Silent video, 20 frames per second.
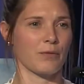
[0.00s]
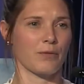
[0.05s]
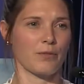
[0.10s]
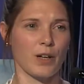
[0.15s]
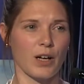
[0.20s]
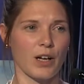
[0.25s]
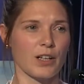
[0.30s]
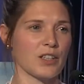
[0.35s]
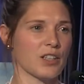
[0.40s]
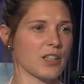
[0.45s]

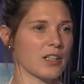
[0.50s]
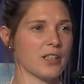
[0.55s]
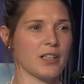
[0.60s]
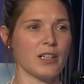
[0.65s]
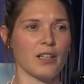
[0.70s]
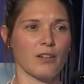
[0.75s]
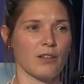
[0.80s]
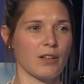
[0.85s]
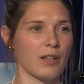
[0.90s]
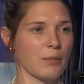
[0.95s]
largely
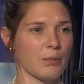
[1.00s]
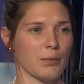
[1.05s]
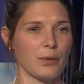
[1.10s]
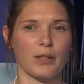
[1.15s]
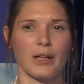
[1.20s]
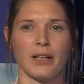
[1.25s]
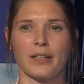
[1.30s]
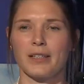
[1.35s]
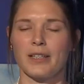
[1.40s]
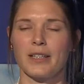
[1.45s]

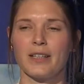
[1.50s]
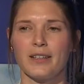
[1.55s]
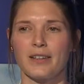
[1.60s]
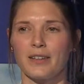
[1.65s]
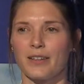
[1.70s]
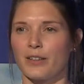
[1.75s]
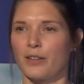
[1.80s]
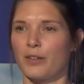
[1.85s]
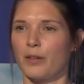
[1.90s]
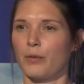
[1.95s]
neoliberal idea
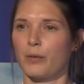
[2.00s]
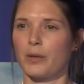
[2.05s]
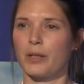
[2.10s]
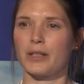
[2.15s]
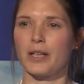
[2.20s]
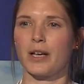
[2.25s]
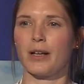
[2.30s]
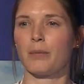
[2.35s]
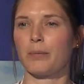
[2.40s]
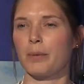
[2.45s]
that, you know, we
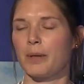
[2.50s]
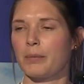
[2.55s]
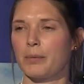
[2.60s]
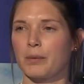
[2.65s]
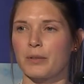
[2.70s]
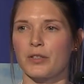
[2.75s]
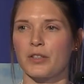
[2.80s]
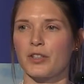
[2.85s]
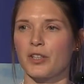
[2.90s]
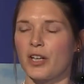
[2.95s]
tell
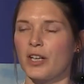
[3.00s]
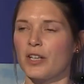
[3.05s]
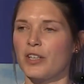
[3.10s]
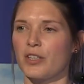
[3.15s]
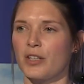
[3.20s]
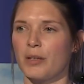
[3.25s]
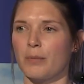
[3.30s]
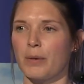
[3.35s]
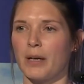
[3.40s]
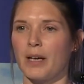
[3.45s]
people to
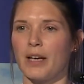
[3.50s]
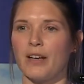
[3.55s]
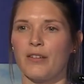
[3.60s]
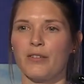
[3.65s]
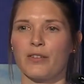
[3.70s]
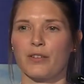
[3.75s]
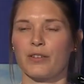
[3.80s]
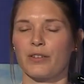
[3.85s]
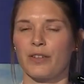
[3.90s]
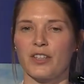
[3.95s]
change their
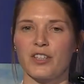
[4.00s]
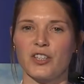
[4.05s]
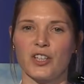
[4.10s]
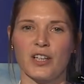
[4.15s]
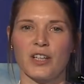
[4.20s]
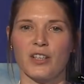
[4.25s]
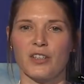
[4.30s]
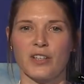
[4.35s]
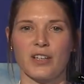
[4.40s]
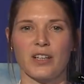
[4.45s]
behavior and
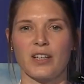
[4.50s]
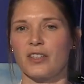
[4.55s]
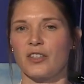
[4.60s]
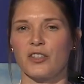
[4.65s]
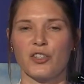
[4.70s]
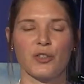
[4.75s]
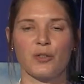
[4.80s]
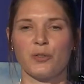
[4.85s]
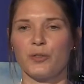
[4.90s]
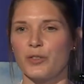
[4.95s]
they can
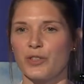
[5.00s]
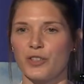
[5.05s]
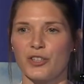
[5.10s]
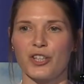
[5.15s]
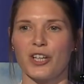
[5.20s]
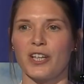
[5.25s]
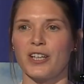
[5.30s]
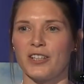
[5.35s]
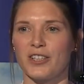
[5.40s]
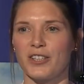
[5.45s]
choose to
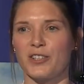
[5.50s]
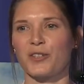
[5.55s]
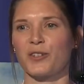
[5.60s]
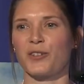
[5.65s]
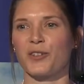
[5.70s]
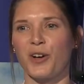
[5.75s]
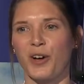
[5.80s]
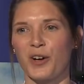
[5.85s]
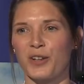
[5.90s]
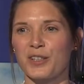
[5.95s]
change it or
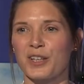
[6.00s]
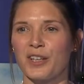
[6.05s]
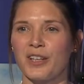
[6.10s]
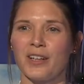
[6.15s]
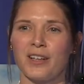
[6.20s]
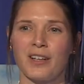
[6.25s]
not.